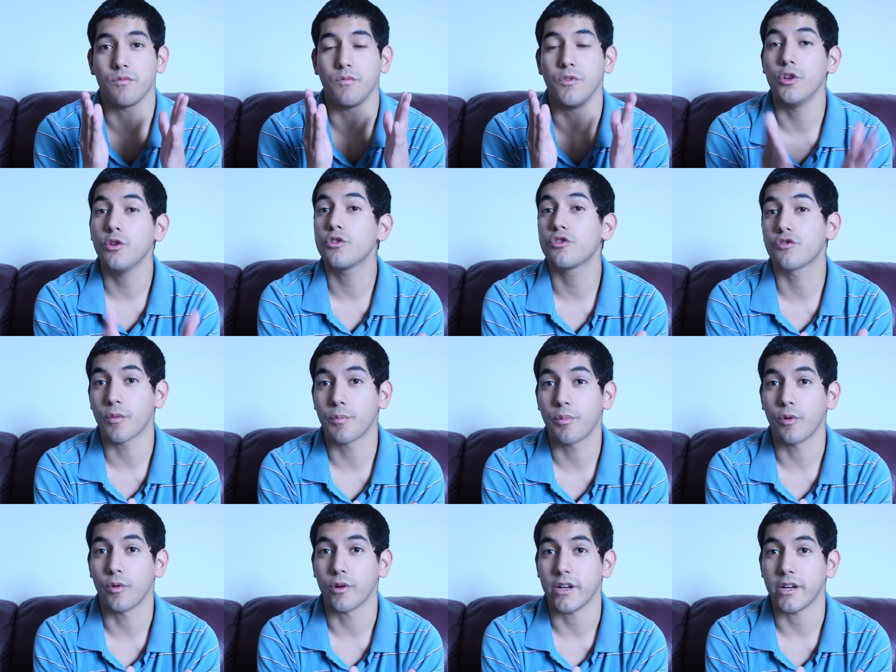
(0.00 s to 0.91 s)
news
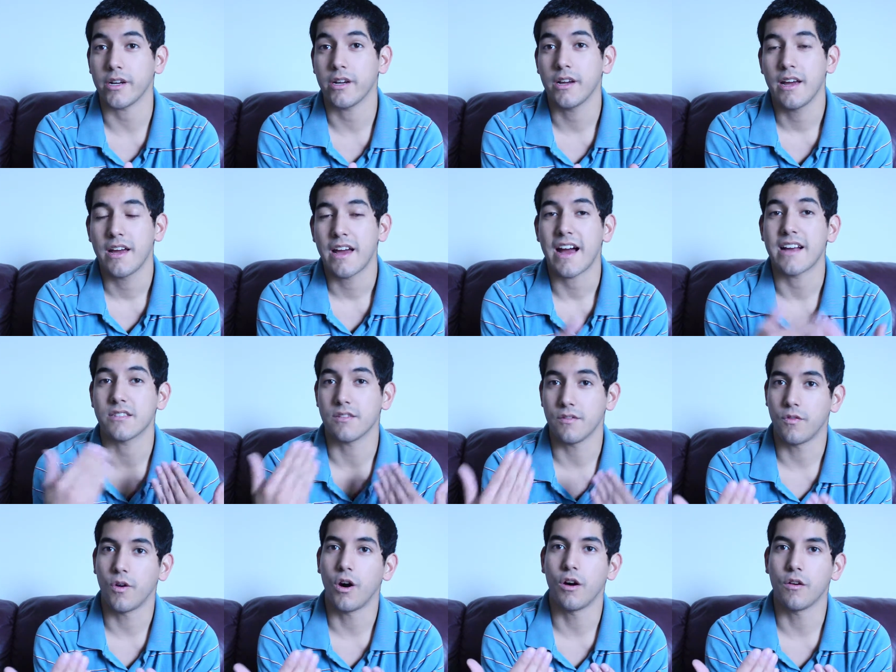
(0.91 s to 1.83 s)
reporting has
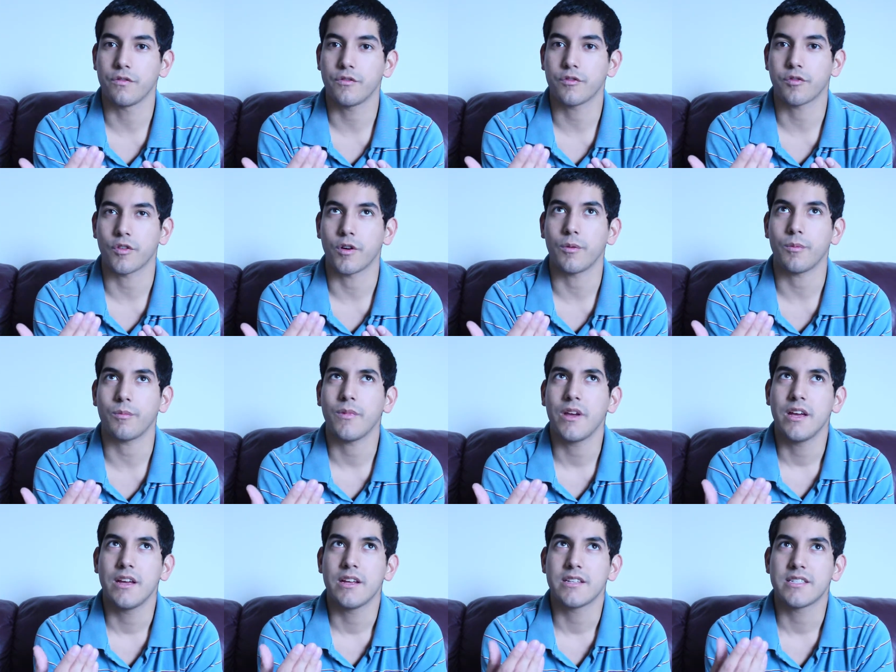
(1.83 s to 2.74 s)
evolved from
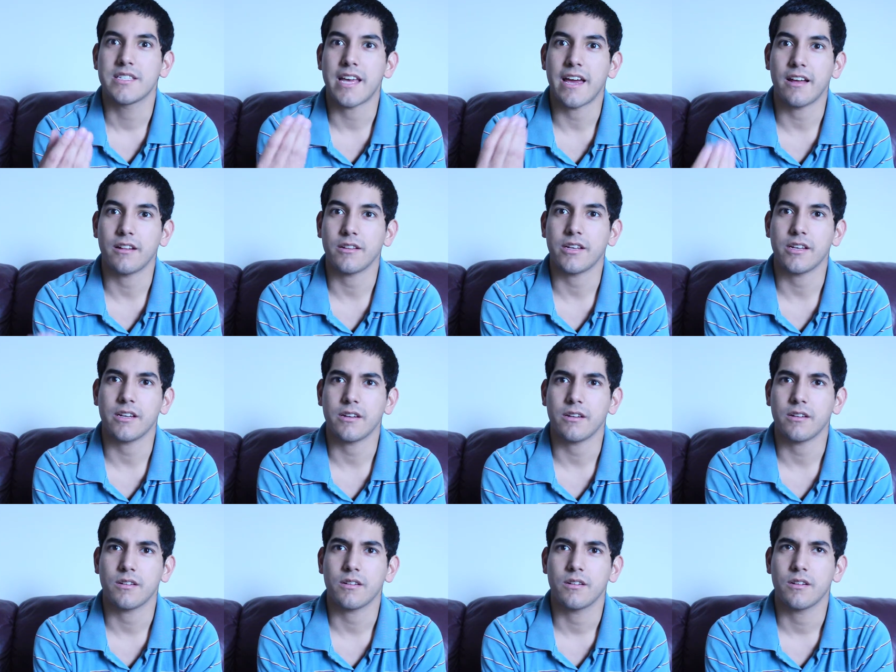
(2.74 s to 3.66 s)

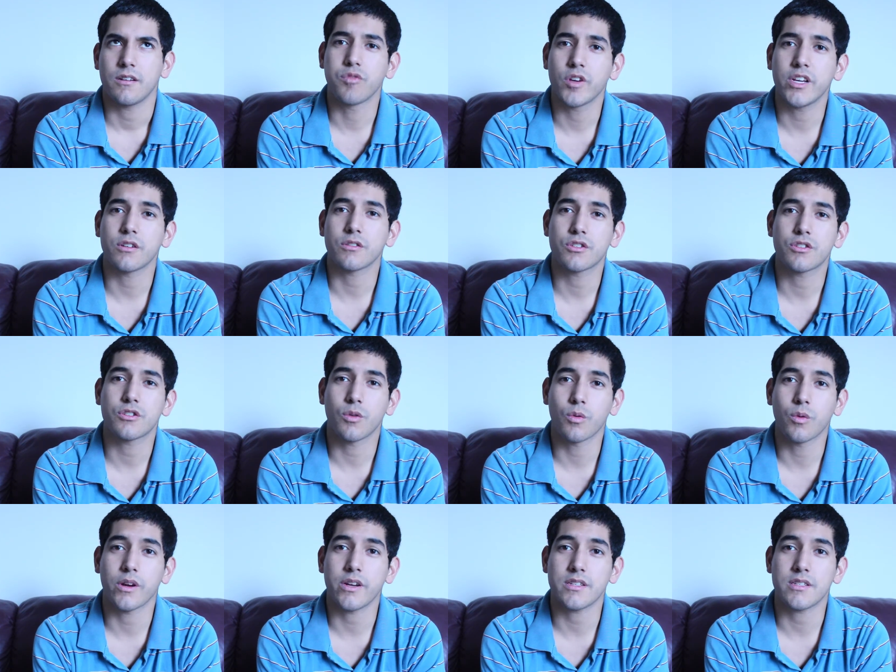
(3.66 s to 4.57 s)
telling real
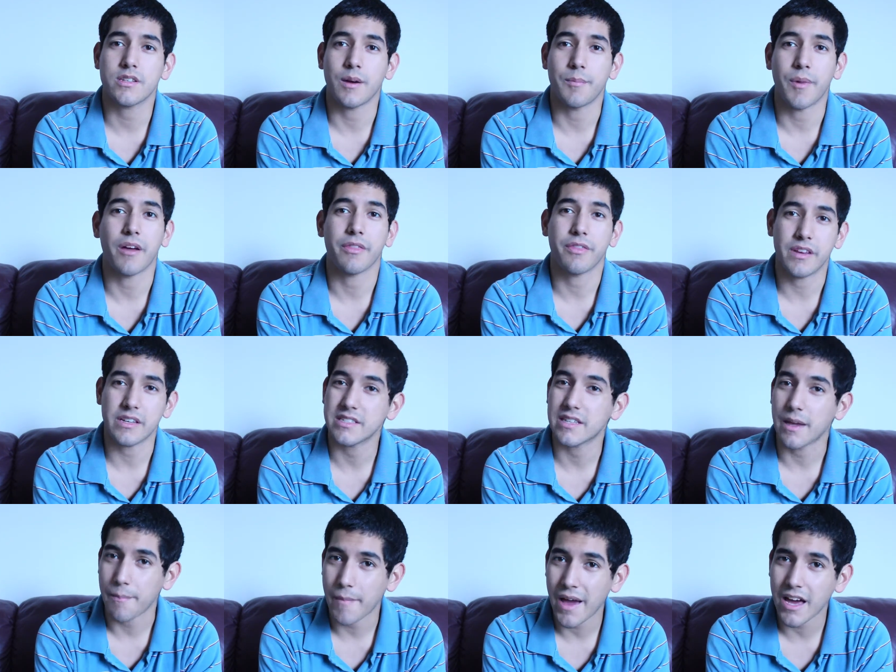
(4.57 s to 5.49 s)
stories about
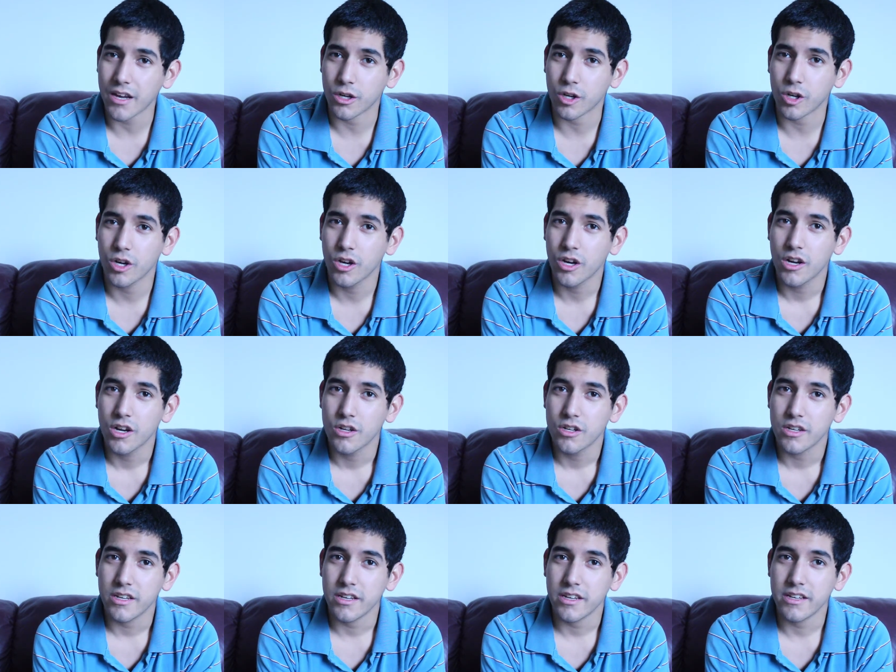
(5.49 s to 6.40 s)
things that matter
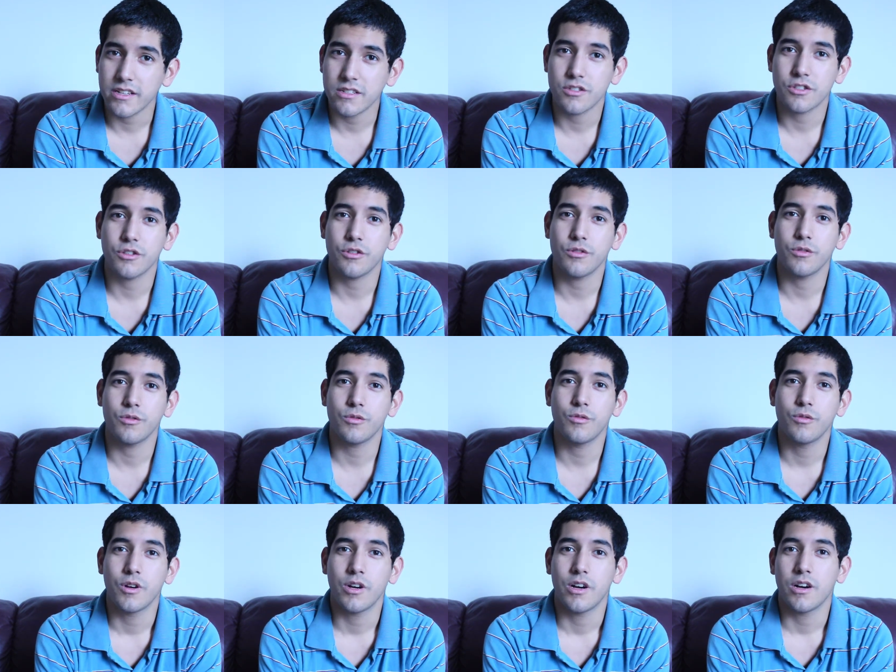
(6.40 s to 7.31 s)

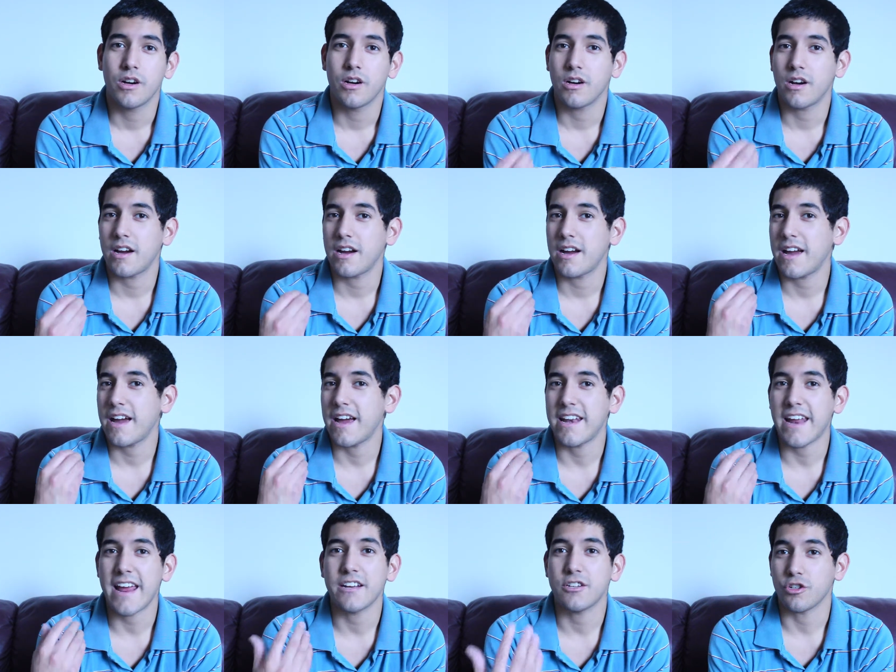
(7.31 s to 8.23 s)
into
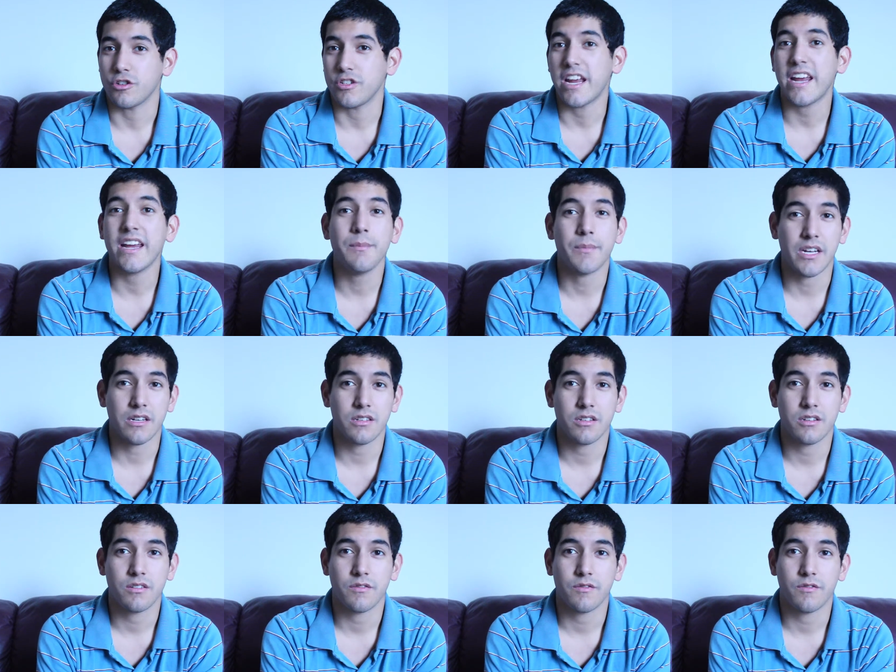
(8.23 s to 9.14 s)
an
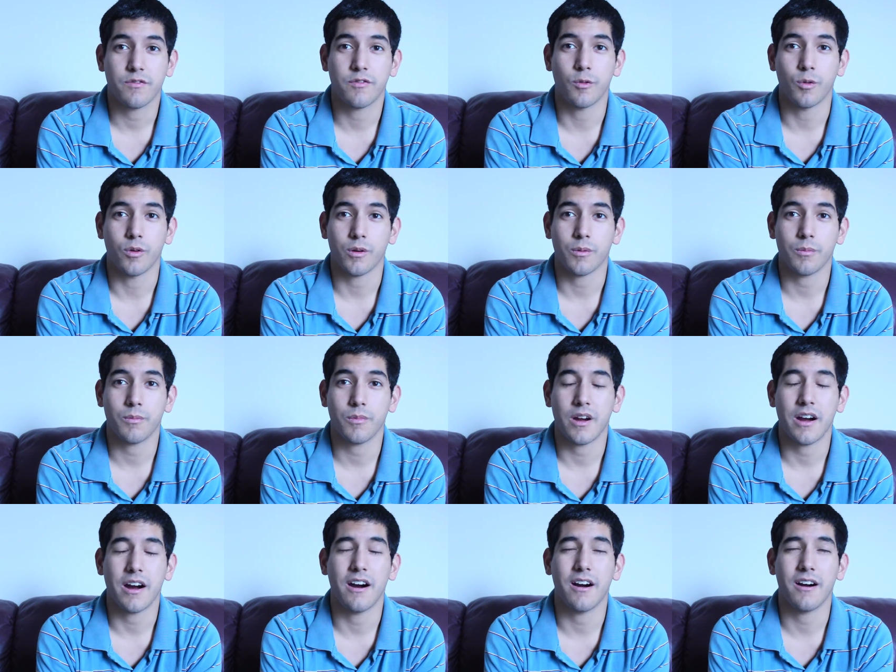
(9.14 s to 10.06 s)
entertainment form
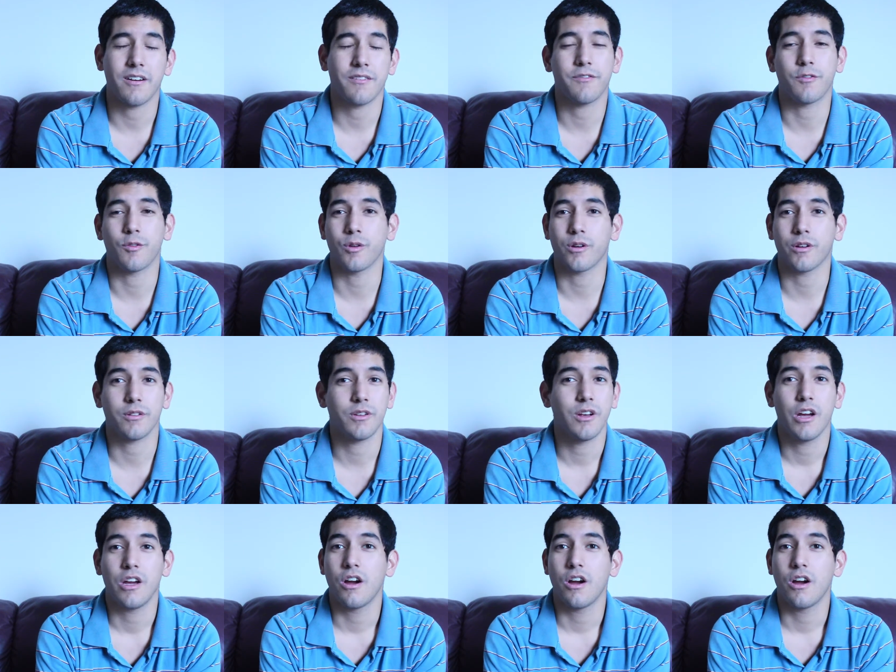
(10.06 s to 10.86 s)
for